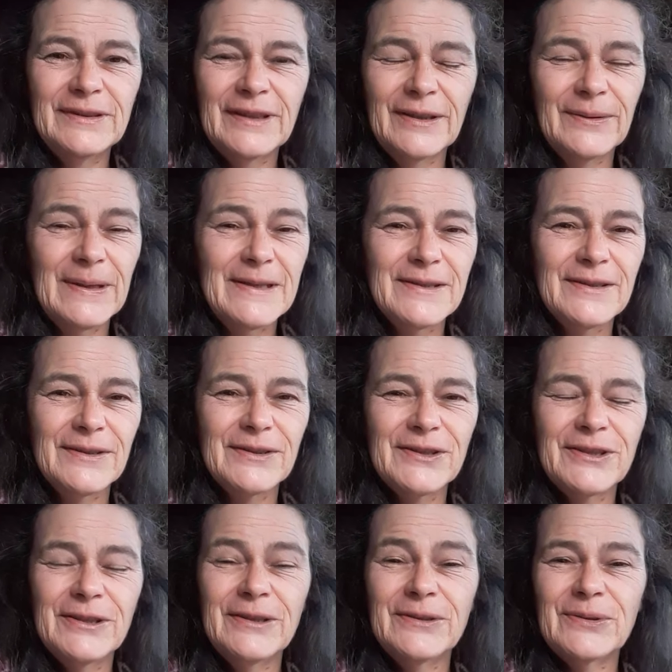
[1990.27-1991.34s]
They raise their
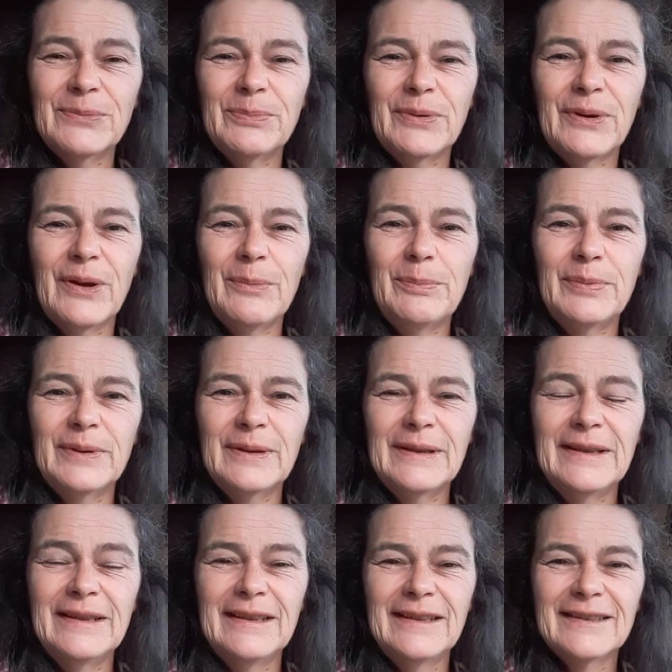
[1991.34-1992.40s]
children
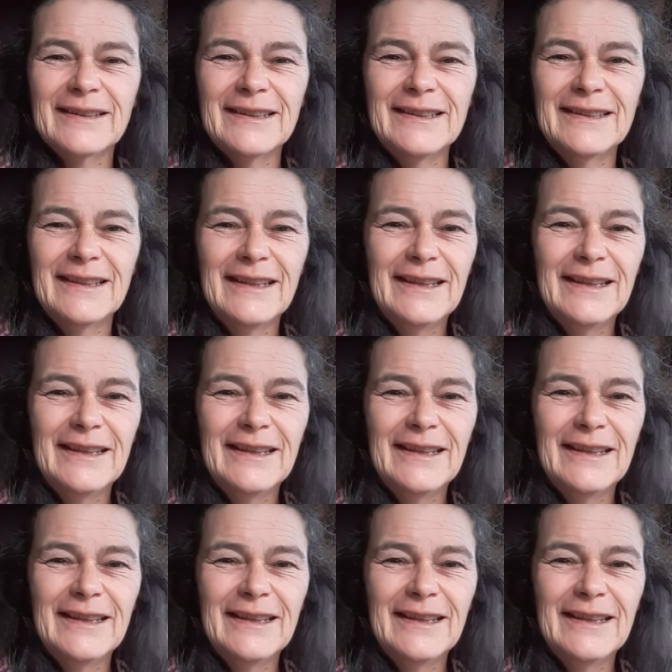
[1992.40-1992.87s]
properly, right?